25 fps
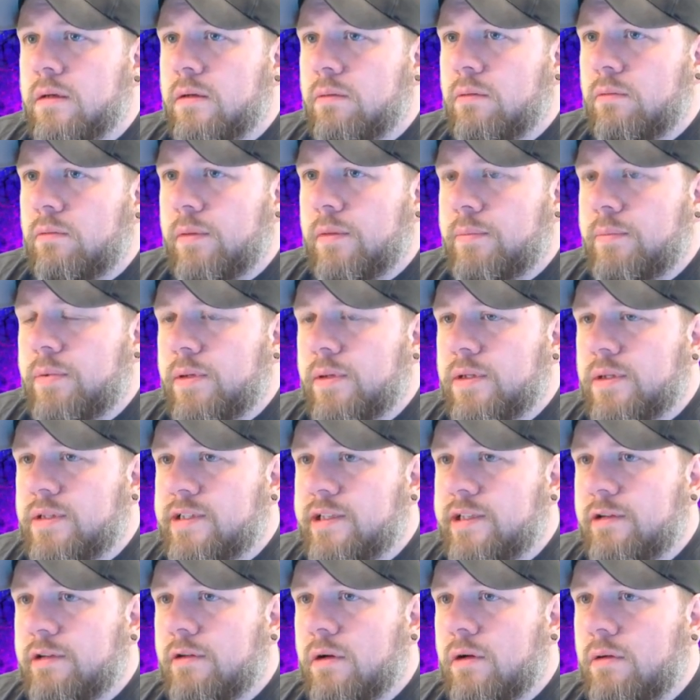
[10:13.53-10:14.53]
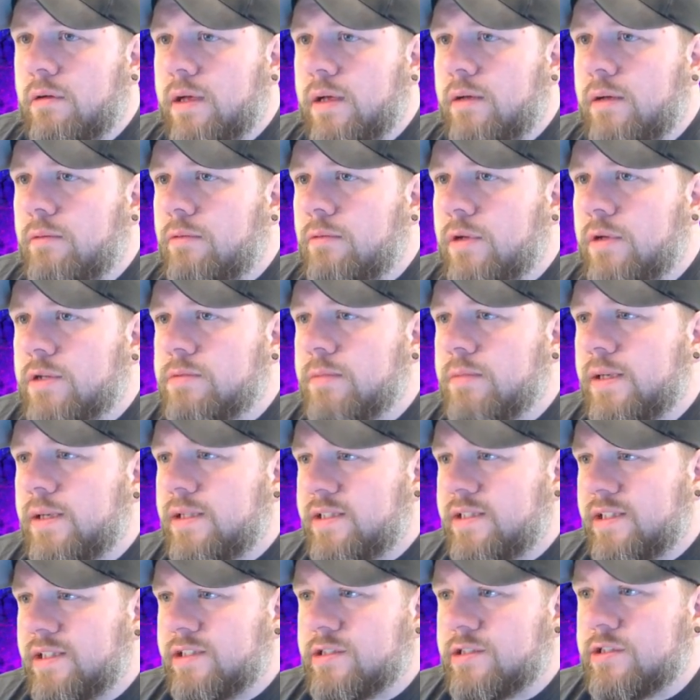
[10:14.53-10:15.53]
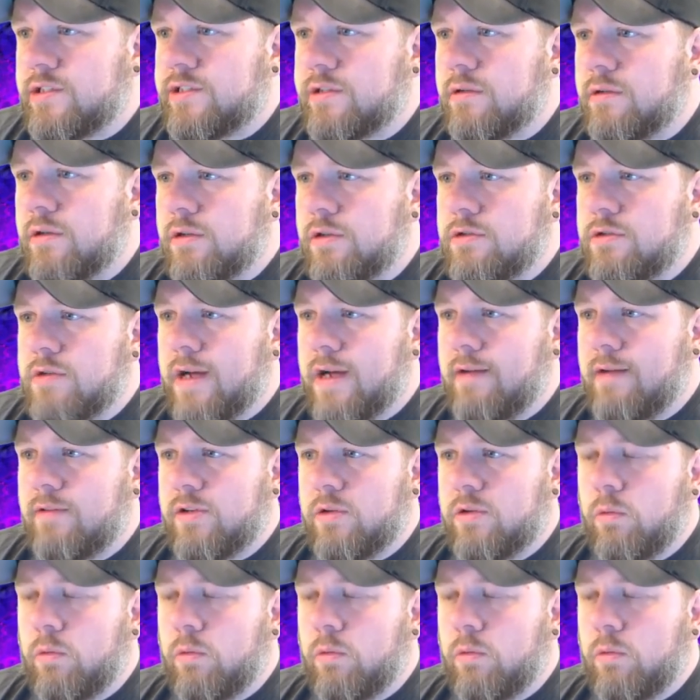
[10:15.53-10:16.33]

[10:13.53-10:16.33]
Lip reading: we'd put a 0 in, which means it's just going to drive it